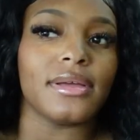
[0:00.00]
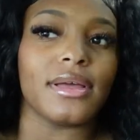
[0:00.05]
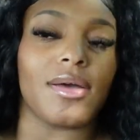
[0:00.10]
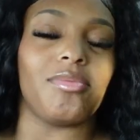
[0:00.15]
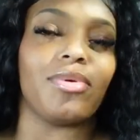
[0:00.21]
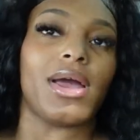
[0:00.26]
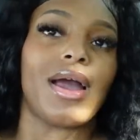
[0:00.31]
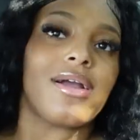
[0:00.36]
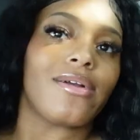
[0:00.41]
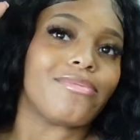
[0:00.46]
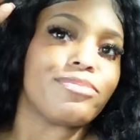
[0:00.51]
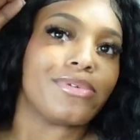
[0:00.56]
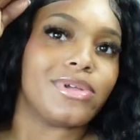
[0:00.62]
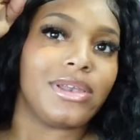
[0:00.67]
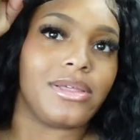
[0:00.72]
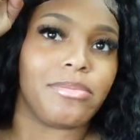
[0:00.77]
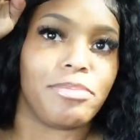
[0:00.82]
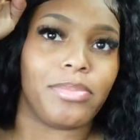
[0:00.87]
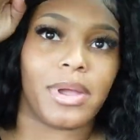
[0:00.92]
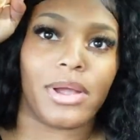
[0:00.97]
i mean i
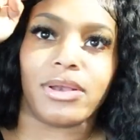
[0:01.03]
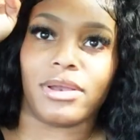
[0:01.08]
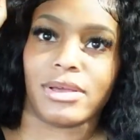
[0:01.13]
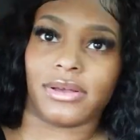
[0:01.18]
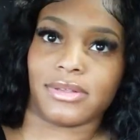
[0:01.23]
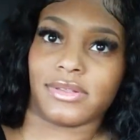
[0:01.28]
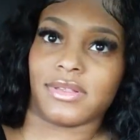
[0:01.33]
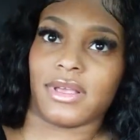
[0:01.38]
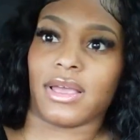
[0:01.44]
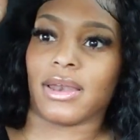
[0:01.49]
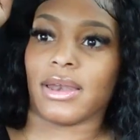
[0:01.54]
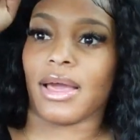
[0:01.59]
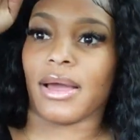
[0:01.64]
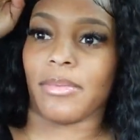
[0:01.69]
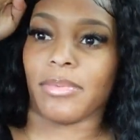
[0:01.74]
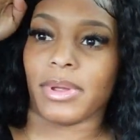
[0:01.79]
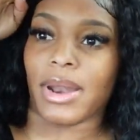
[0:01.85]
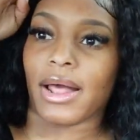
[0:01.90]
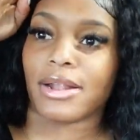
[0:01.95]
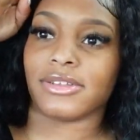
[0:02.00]
really barely could see it now
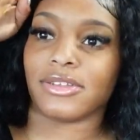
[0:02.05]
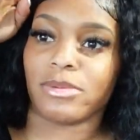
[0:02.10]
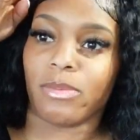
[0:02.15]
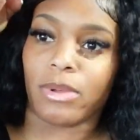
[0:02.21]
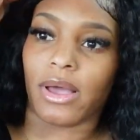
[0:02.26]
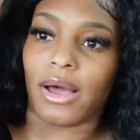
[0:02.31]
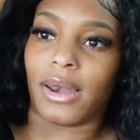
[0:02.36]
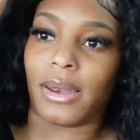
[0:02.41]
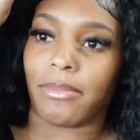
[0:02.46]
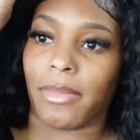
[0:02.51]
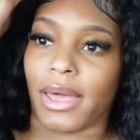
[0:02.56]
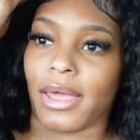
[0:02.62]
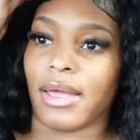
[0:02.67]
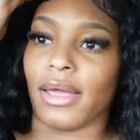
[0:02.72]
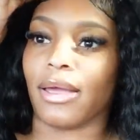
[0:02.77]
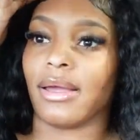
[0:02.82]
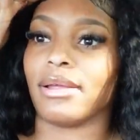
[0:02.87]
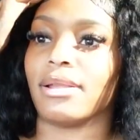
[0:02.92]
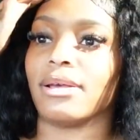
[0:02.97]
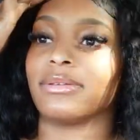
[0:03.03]
but i just be all in my
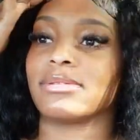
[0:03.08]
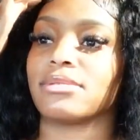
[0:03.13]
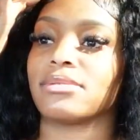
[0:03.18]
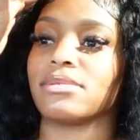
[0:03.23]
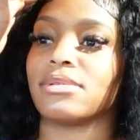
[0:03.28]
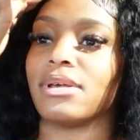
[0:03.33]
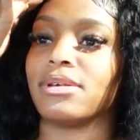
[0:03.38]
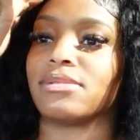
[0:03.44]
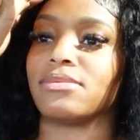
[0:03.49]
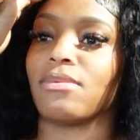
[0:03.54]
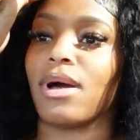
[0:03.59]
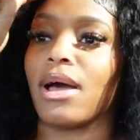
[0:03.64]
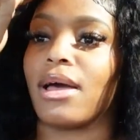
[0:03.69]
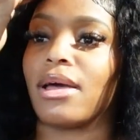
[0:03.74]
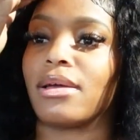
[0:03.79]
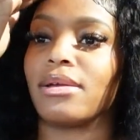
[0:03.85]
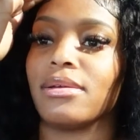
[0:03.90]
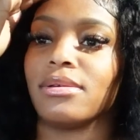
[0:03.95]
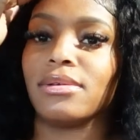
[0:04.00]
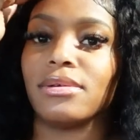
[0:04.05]
head that's that's why i